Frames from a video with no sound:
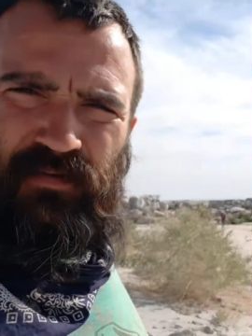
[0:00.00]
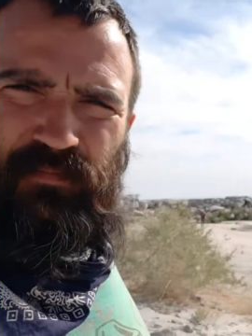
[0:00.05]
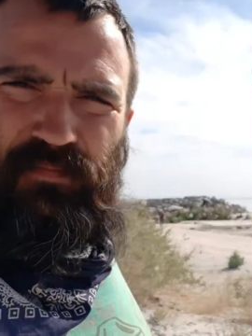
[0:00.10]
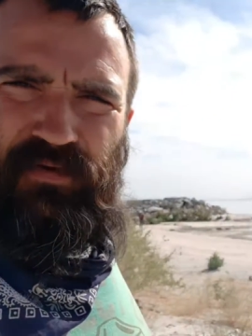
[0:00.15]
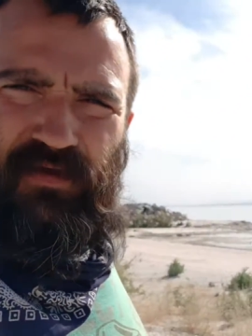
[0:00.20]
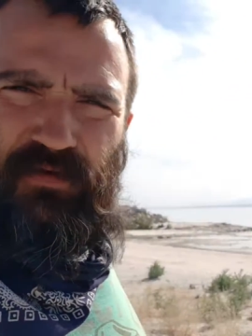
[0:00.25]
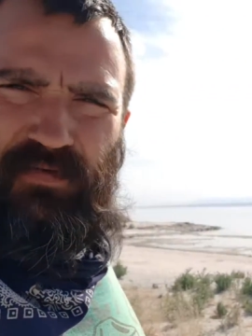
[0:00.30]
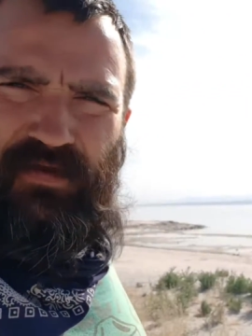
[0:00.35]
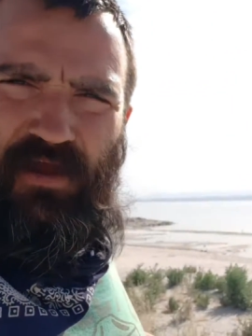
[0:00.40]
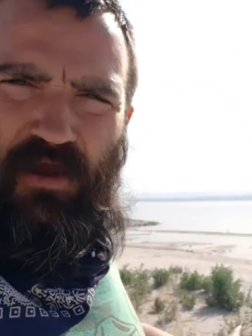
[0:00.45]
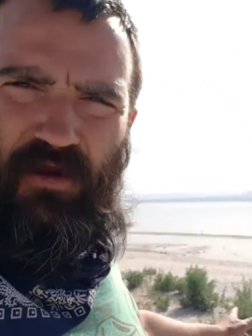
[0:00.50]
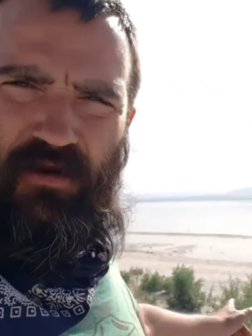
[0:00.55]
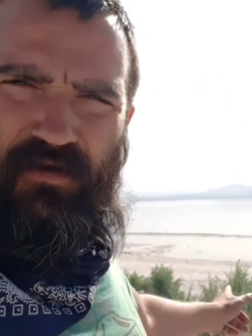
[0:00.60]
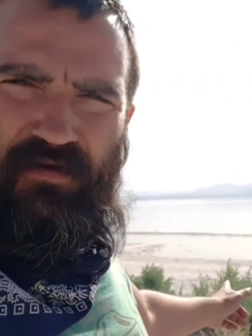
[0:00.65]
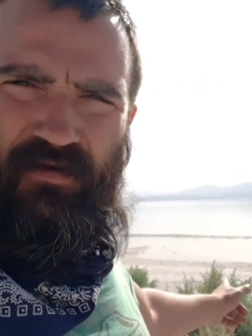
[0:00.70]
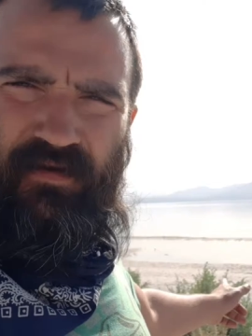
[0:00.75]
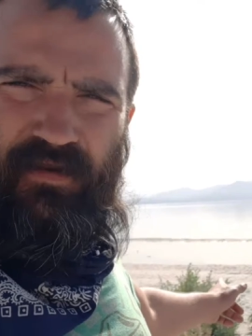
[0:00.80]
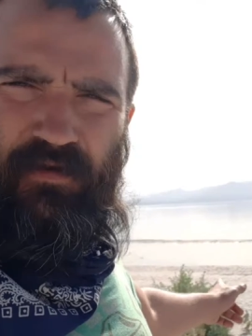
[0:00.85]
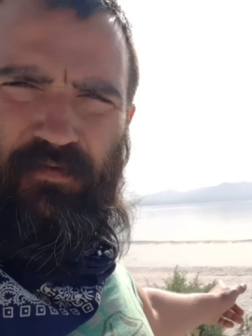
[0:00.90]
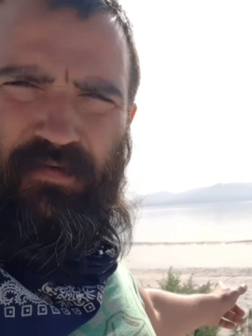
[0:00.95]
But here we go.
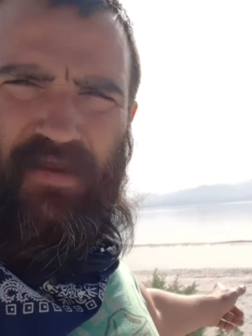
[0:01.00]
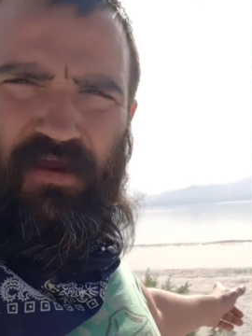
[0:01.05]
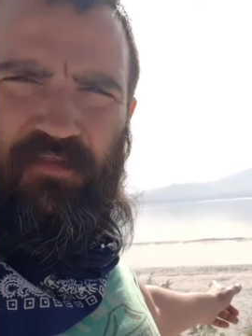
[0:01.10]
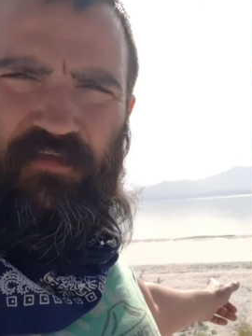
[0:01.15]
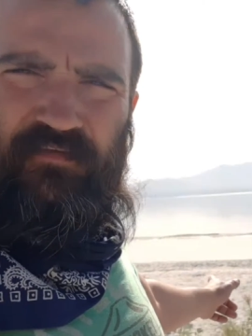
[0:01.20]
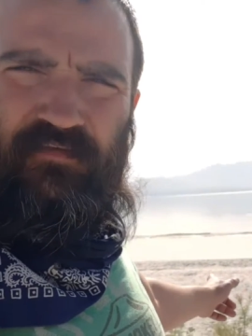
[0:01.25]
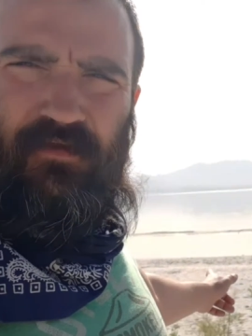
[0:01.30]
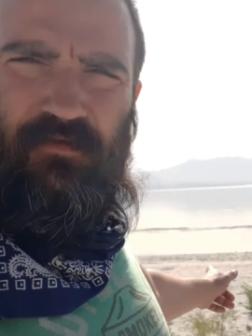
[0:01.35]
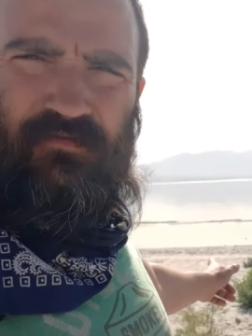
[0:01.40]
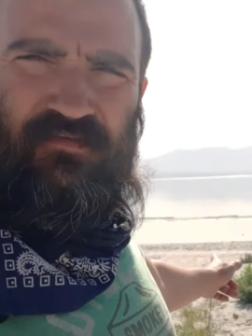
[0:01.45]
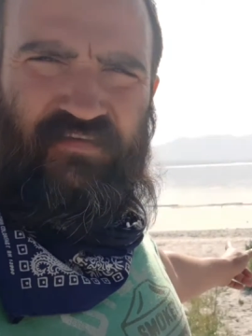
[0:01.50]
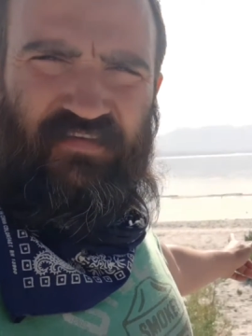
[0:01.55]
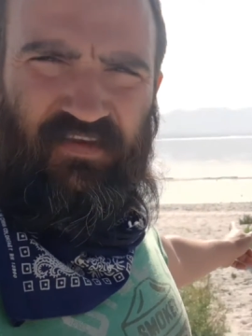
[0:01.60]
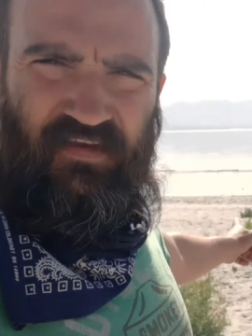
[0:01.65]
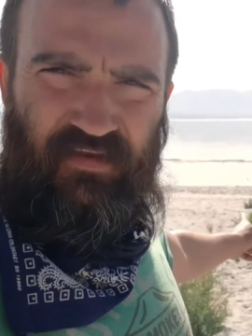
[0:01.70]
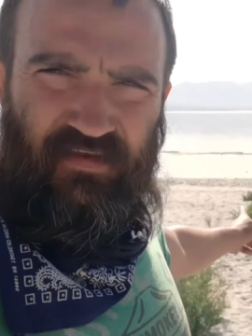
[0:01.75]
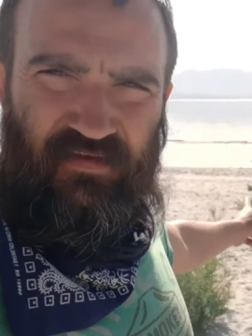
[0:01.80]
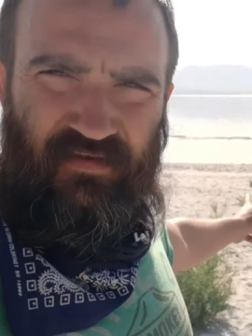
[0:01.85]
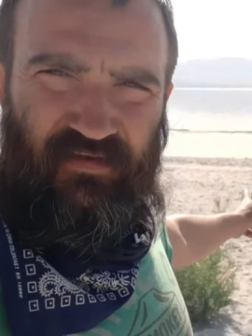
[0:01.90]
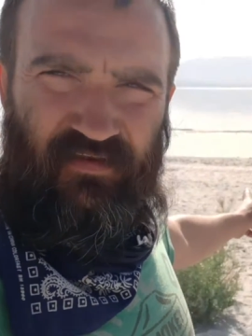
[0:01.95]
Here we are, the Salton
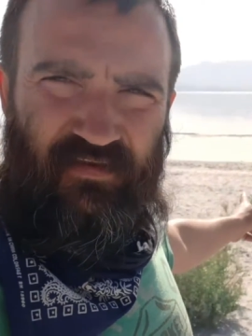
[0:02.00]
Sea.